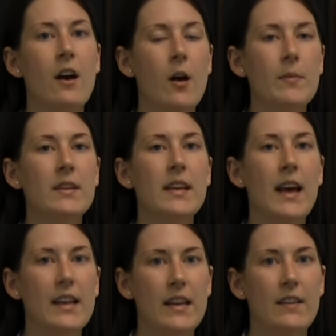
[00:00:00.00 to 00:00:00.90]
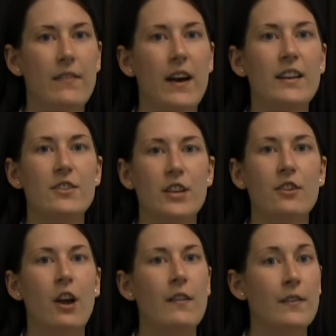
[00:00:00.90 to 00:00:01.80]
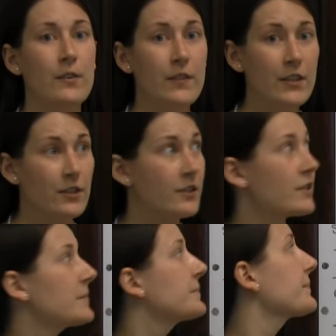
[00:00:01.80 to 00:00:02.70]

commonly identified geographical features.